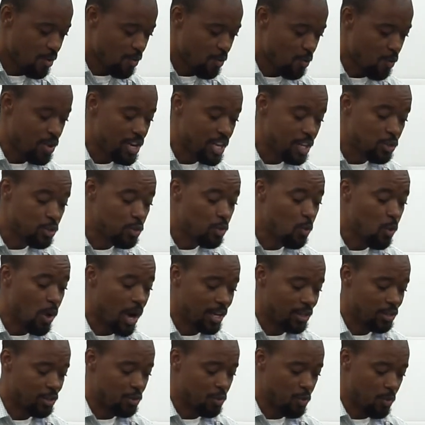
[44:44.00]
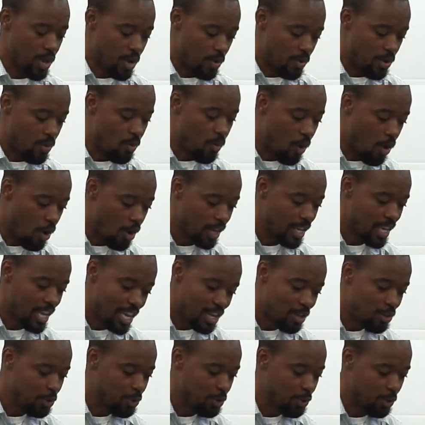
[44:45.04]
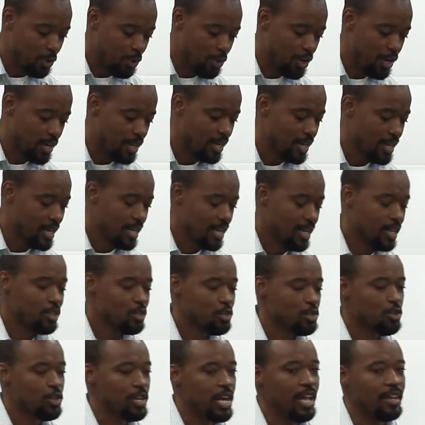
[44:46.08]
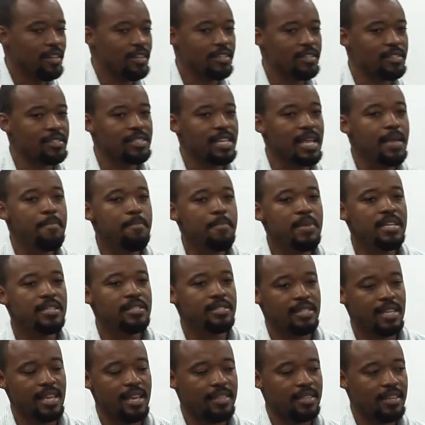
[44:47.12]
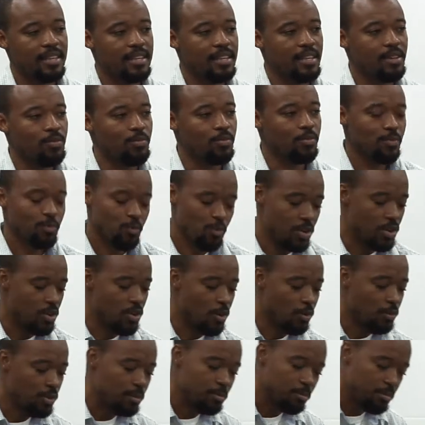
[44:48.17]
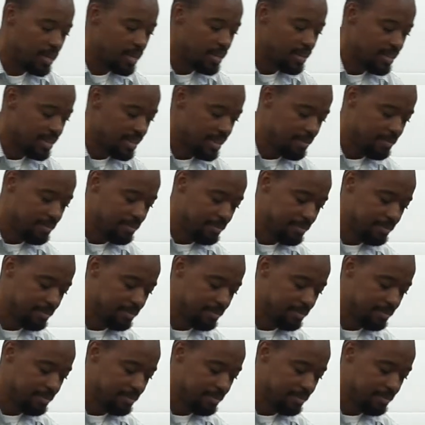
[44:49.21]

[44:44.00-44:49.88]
We need to watch the way we walk in the Lord so that the same mistake they did, we don't repeat them.